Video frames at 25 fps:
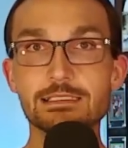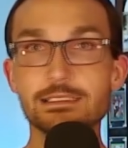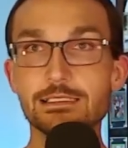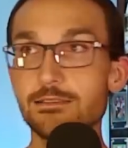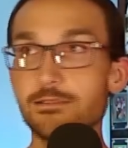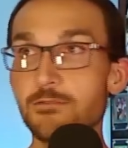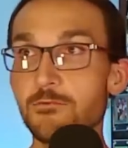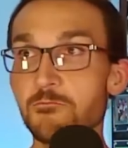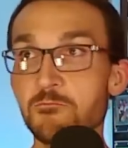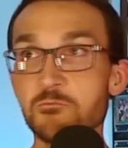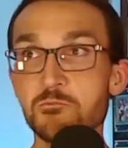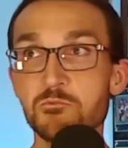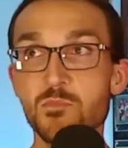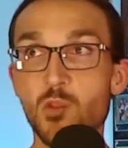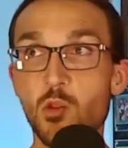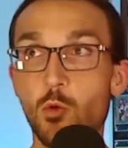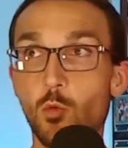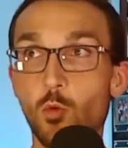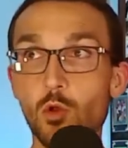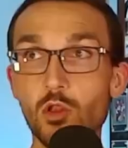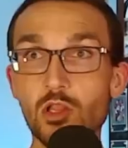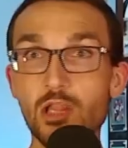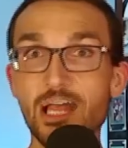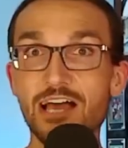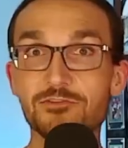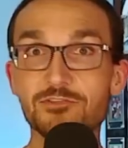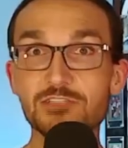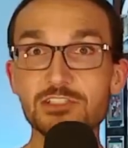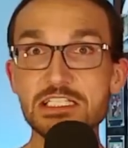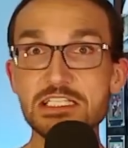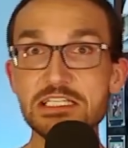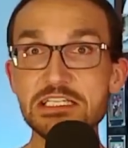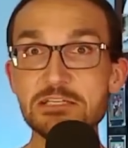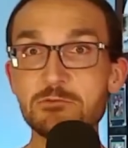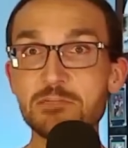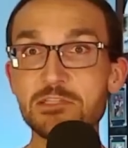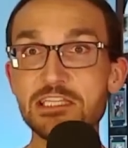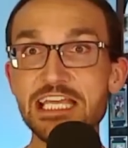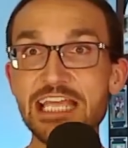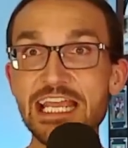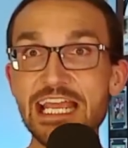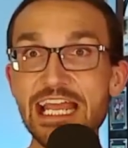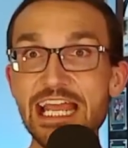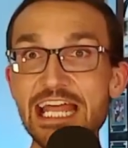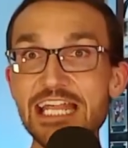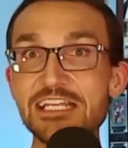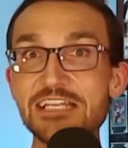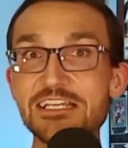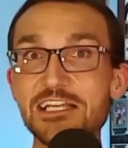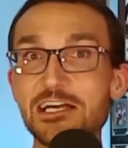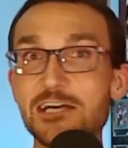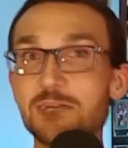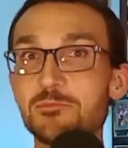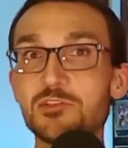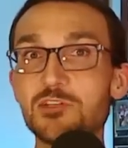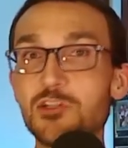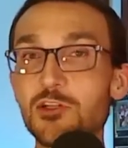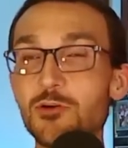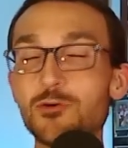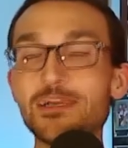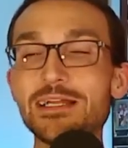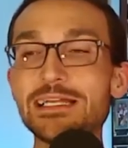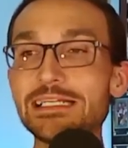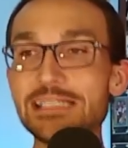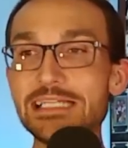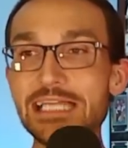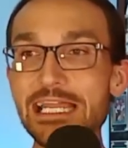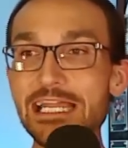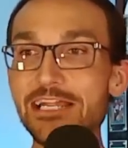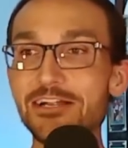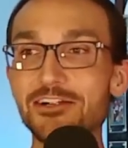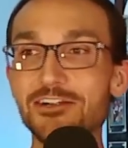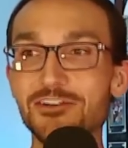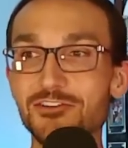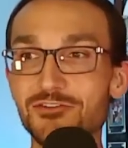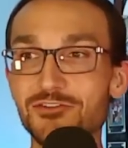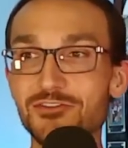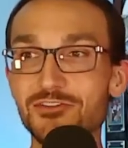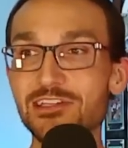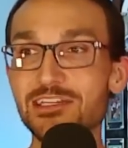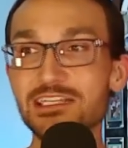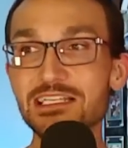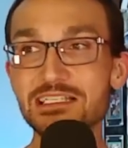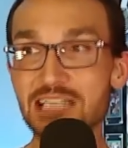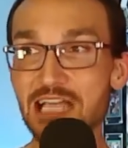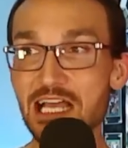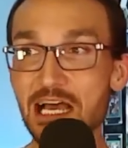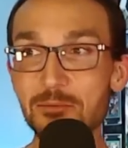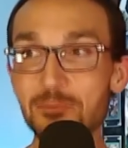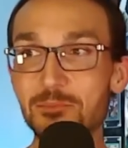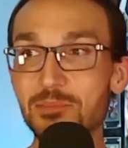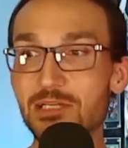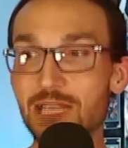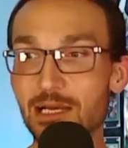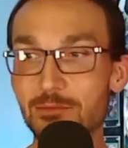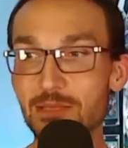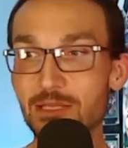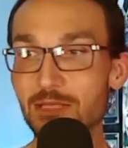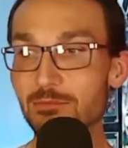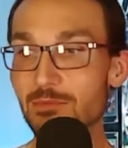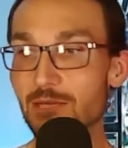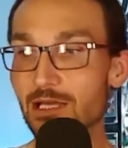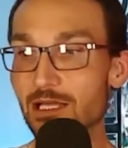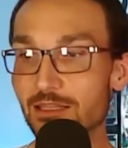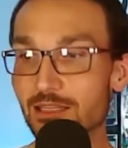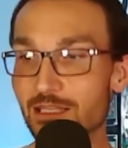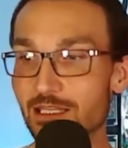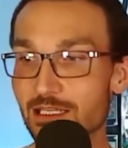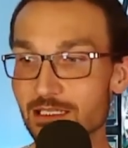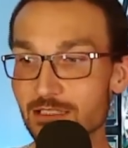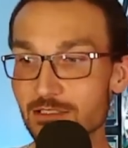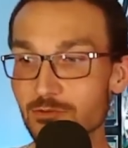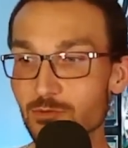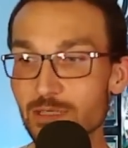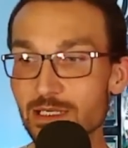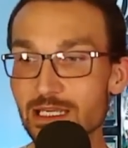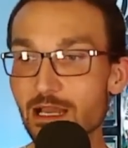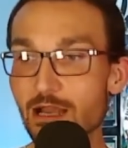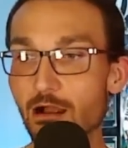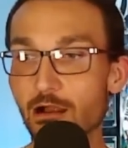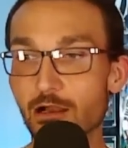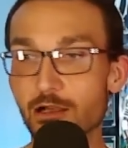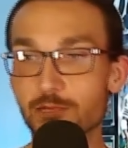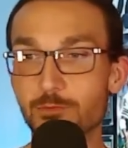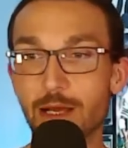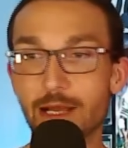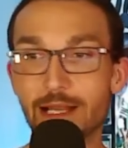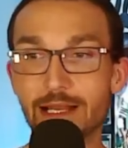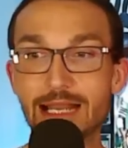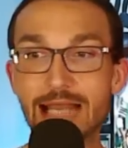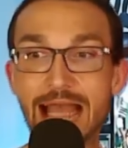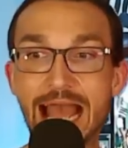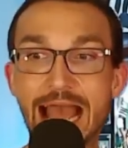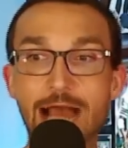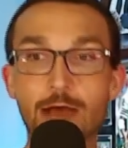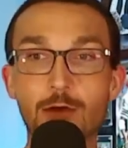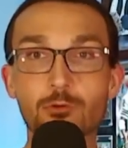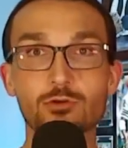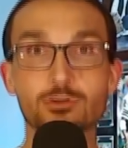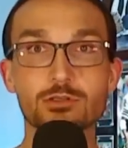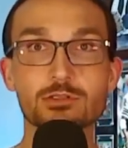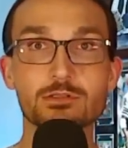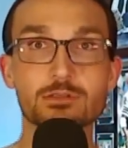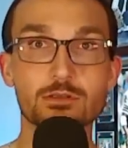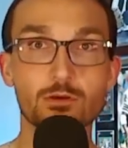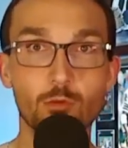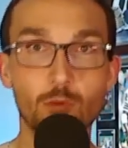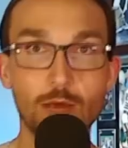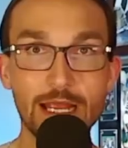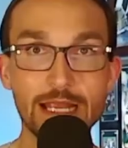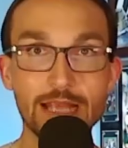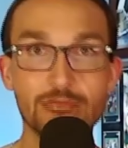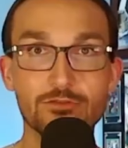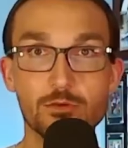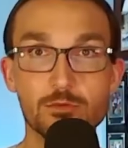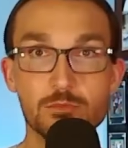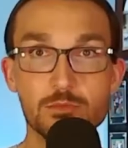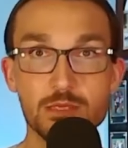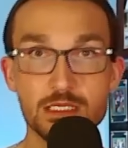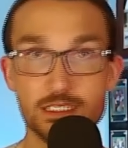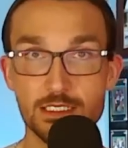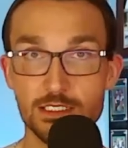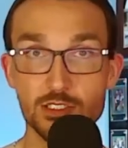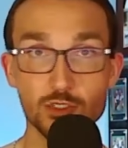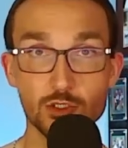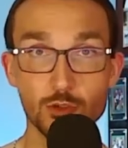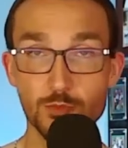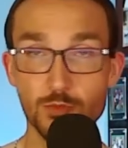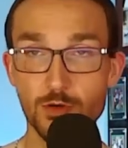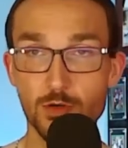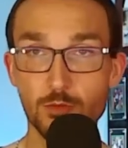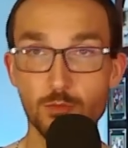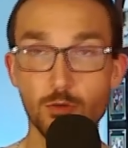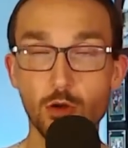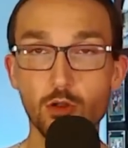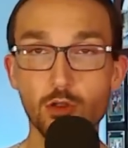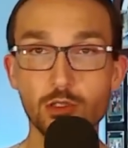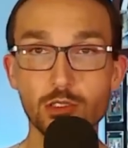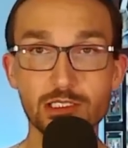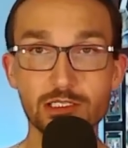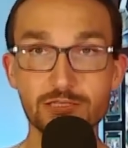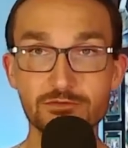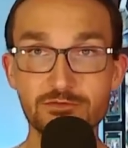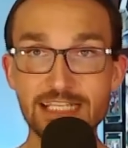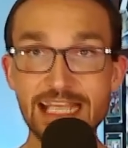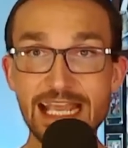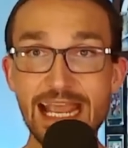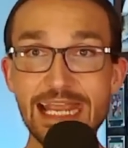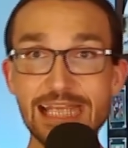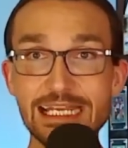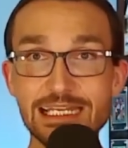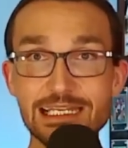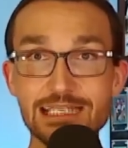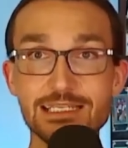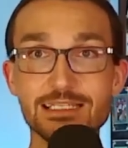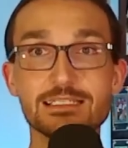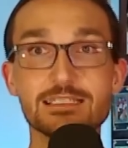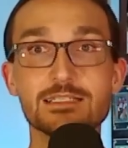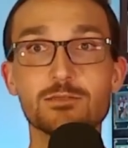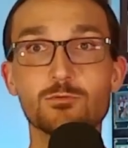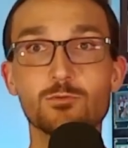And we'll have to see what they end up doing here for this upcoming month, because we are but hours away from the Super Bowl of gayness.